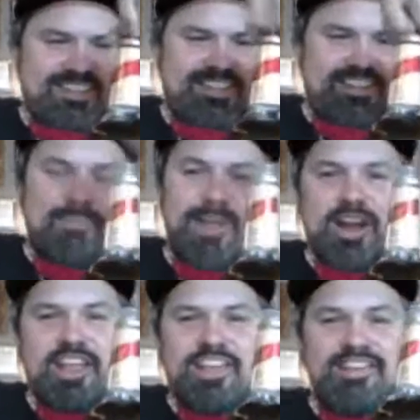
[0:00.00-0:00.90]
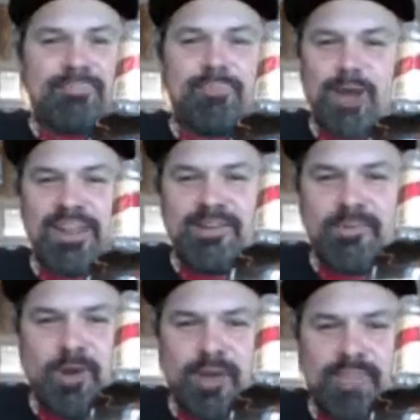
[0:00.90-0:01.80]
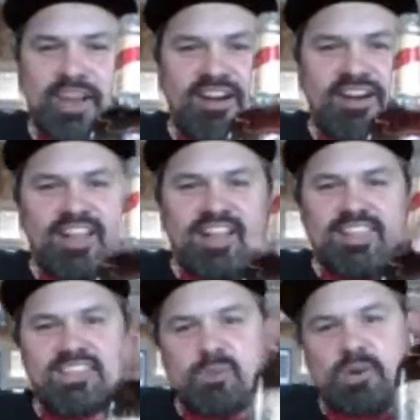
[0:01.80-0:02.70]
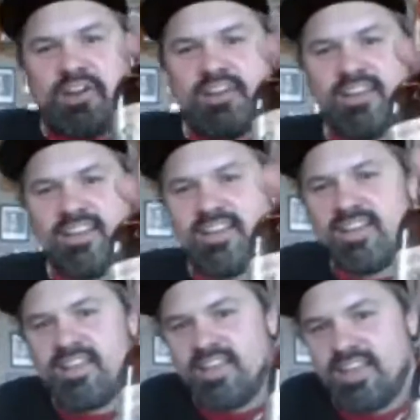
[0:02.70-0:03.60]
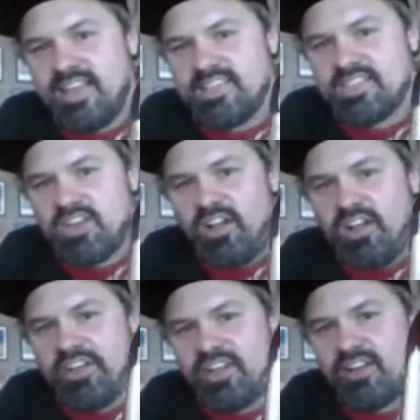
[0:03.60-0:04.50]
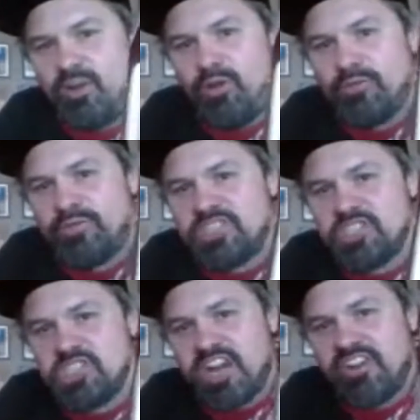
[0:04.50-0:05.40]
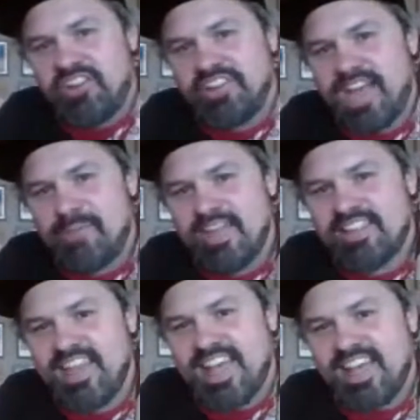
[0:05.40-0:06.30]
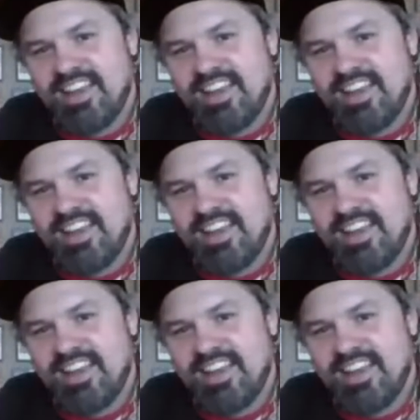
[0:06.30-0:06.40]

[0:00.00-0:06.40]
American bourbon, what better? This one is called Old Fitzgerald. How about that?